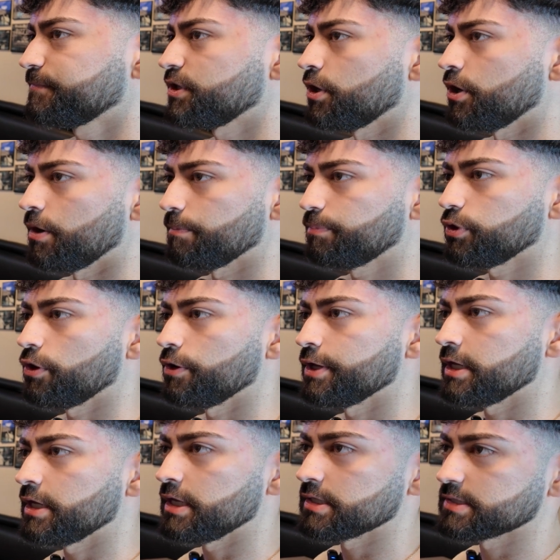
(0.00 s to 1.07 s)
You know,
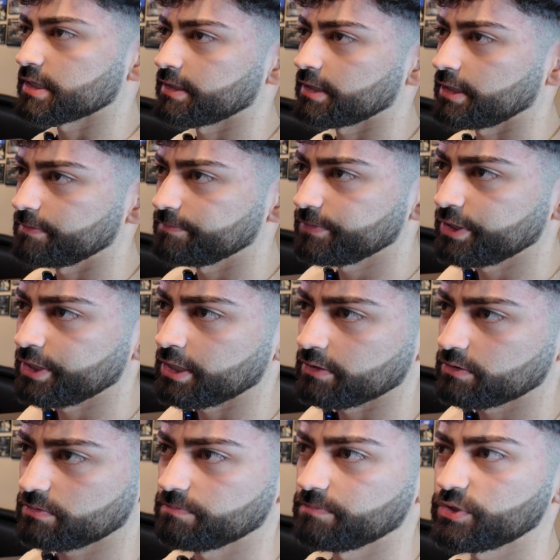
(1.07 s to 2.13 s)
employees, you
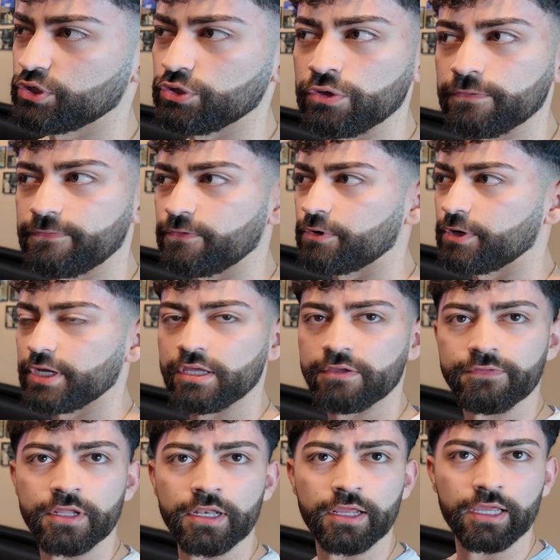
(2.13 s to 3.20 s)
need 2 for
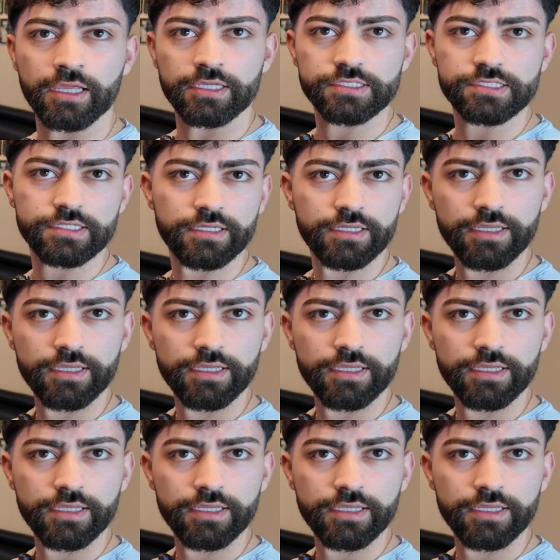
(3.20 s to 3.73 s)
evenings.